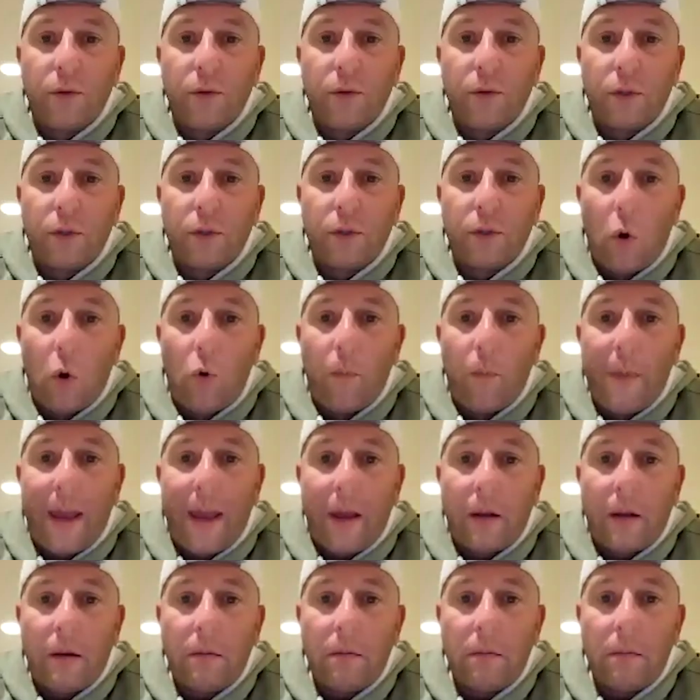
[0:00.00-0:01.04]
old man.
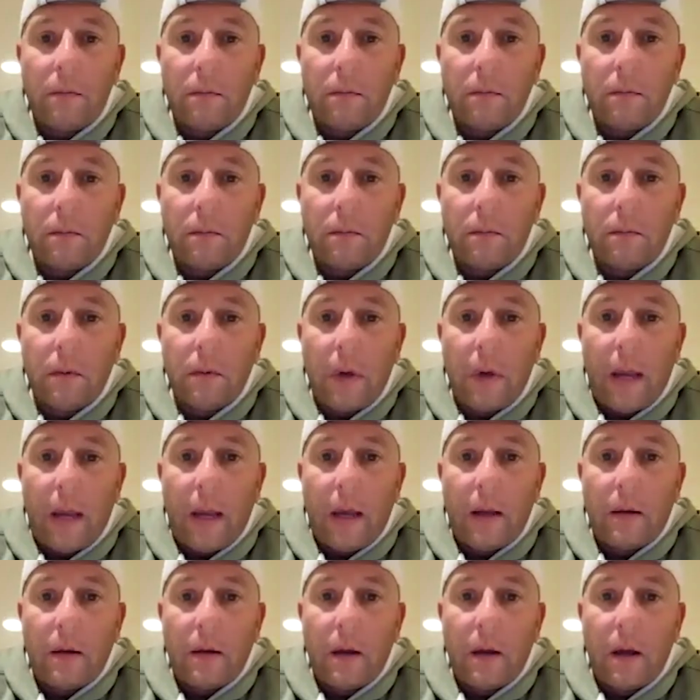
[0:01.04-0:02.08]

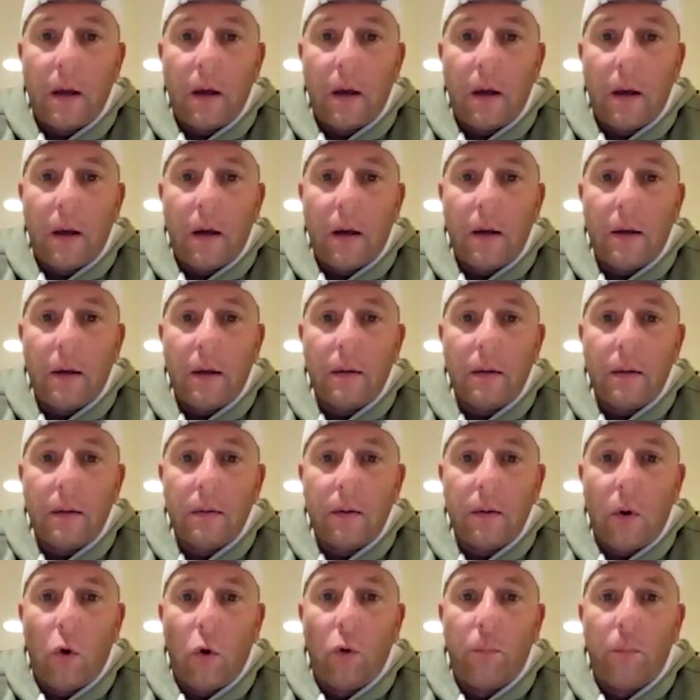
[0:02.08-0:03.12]
And
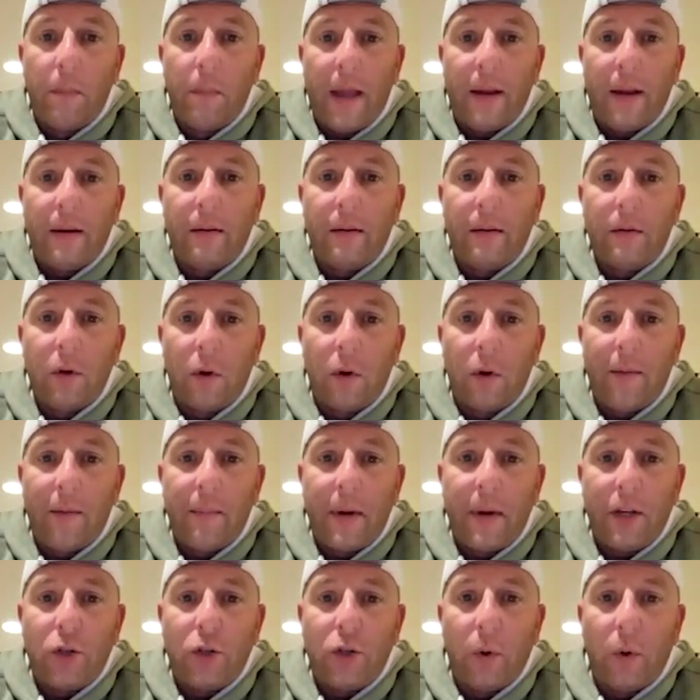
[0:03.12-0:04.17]
old men don't have
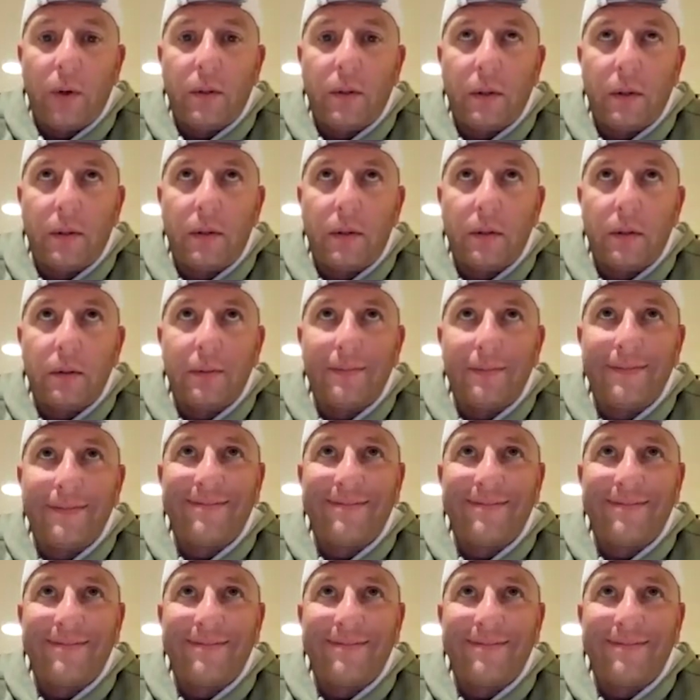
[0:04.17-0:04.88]
many choices.